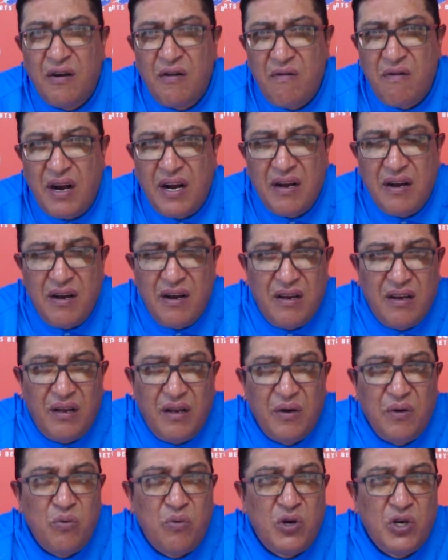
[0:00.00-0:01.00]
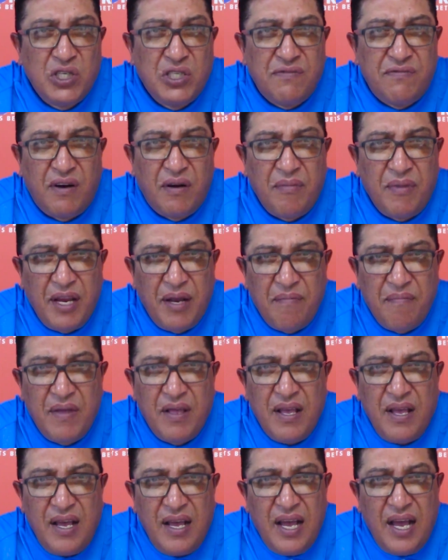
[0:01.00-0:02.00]
a run it was from him.
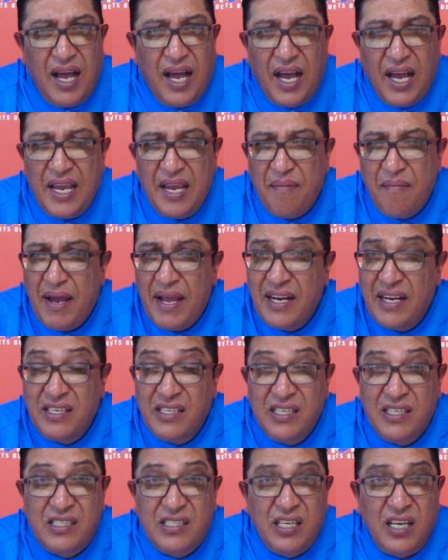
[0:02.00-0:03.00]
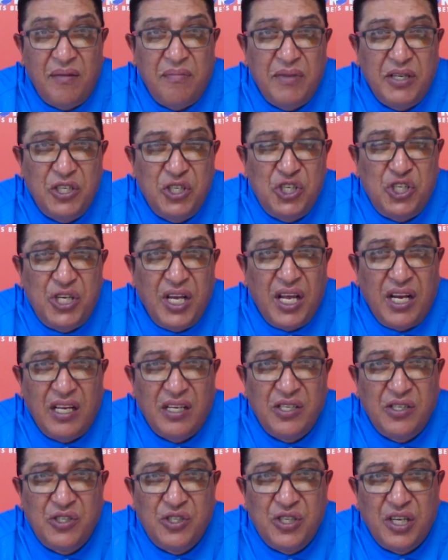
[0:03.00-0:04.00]
He made a determined
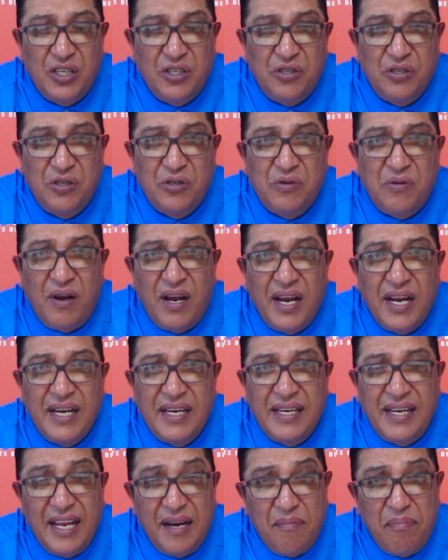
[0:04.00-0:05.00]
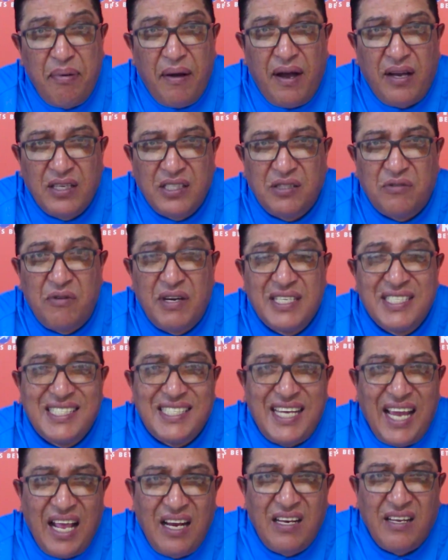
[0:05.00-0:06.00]
challenge to try and get past
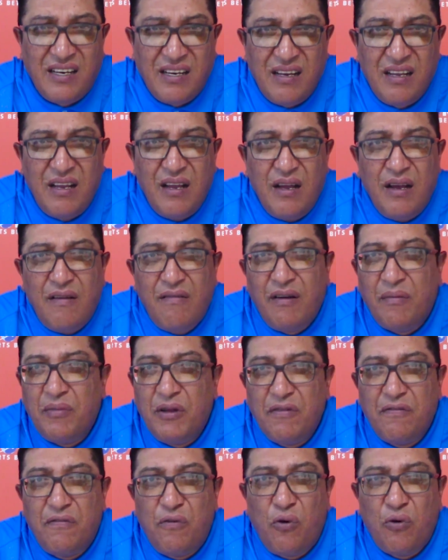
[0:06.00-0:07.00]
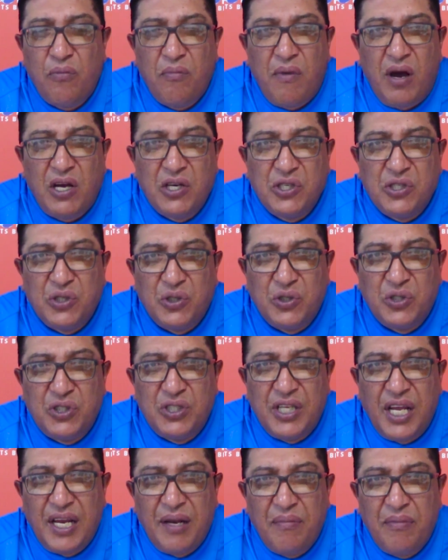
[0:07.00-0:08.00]
Rascallion from the Vaughan Marshall
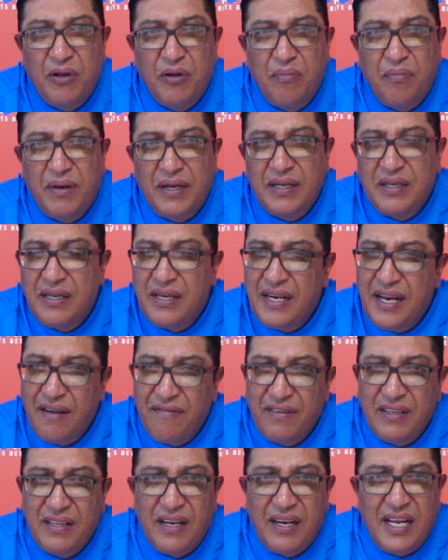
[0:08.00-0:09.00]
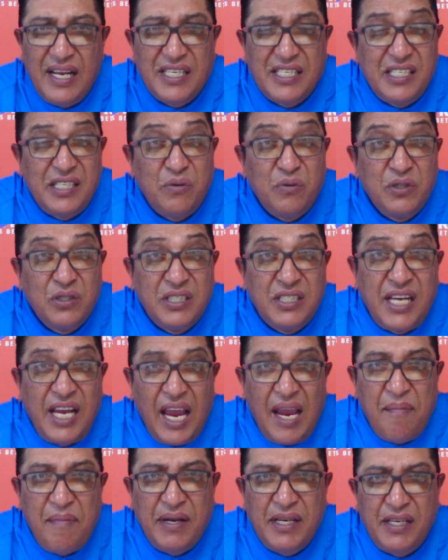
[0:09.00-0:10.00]
stable, but nevertheless, he was
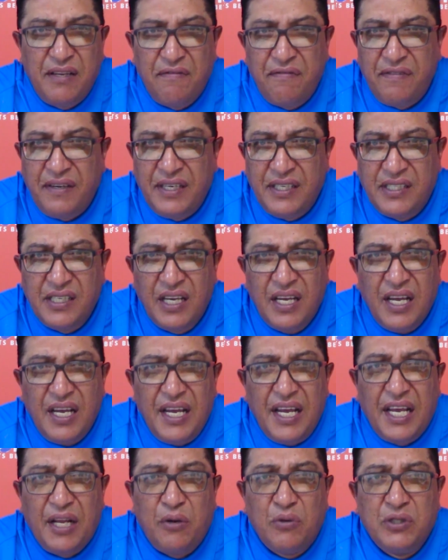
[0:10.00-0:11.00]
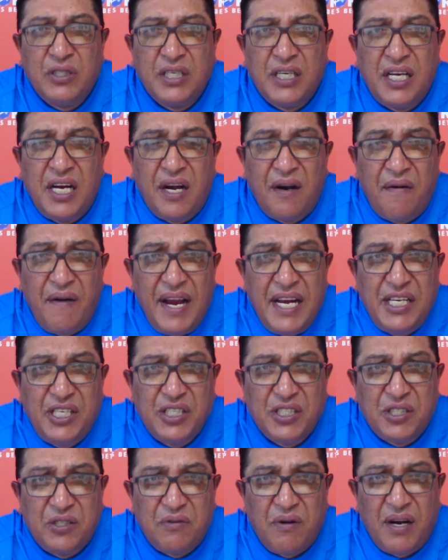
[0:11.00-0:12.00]
game in defeat. It was a
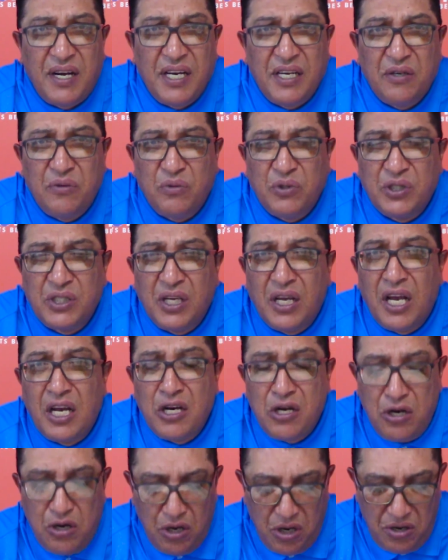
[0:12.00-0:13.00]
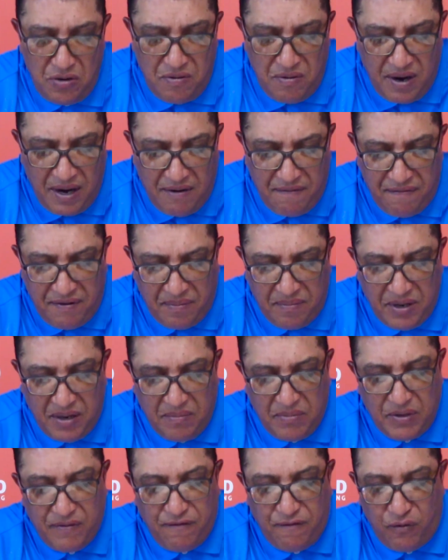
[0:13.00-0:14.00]
courageous run. It was a good run from
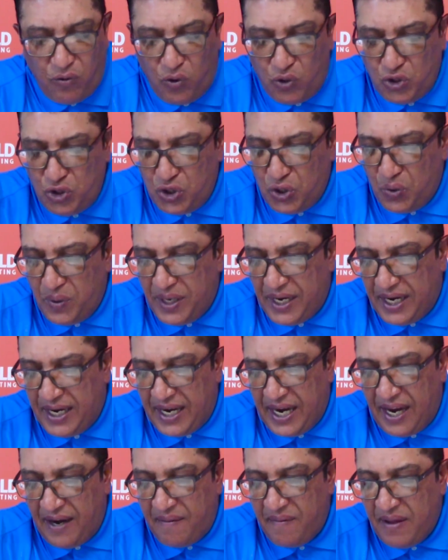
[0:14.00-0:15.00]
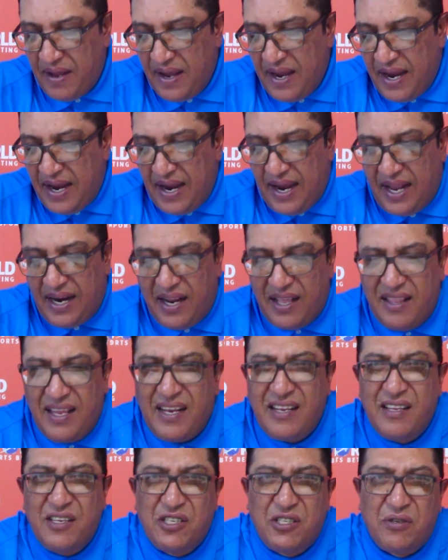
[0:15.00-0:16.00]
number 4, Do It Again. And I
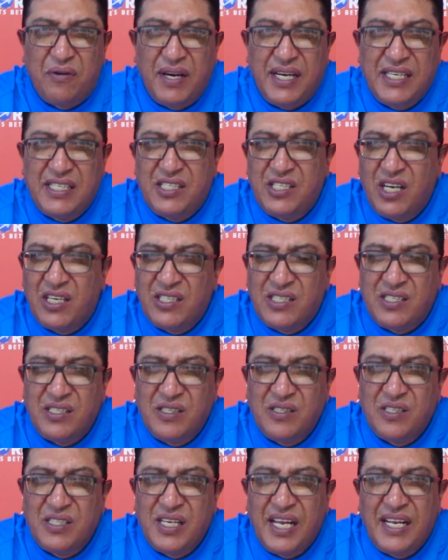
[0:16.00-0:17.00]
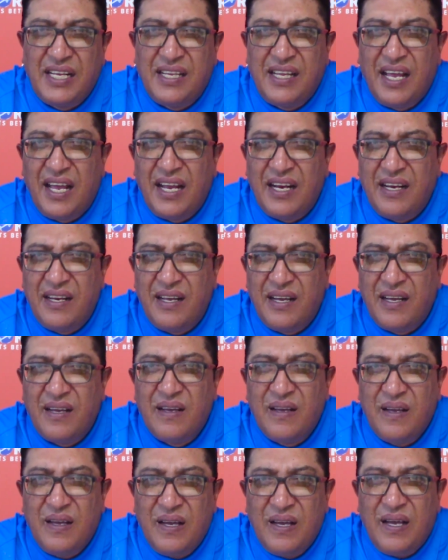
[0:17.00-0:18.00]
think this race, Justin Snaith had
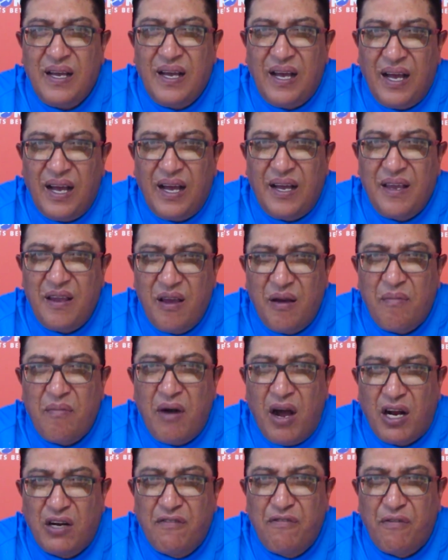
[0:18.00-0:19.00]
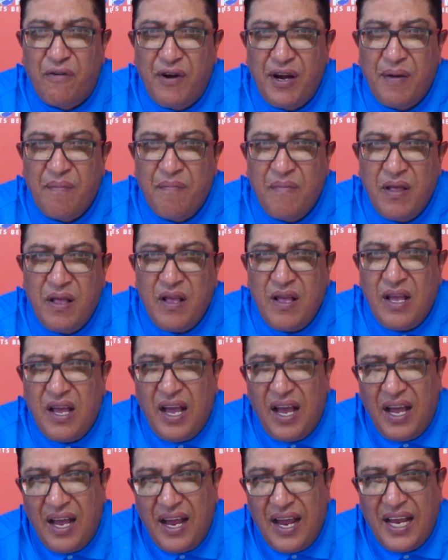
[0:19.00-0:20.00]
earmarked for him
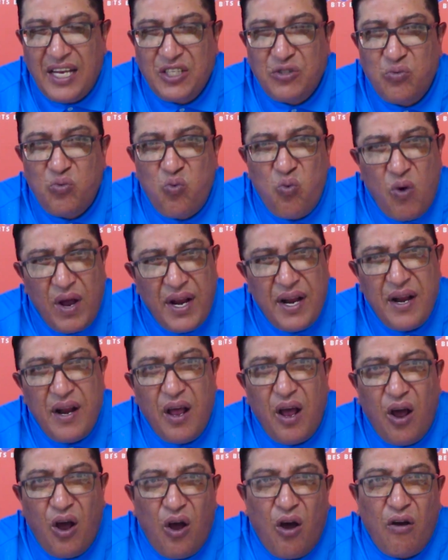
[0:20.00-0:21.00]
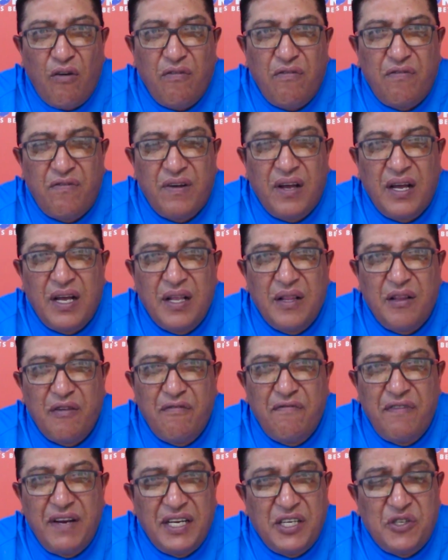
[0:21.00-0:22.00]
as one of
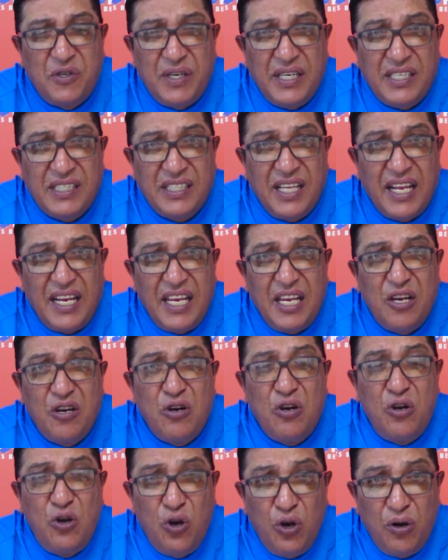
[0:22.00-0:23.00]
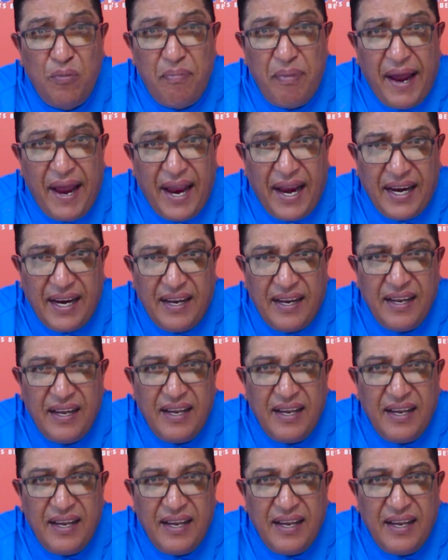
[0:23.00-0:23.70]
the victories that he could bag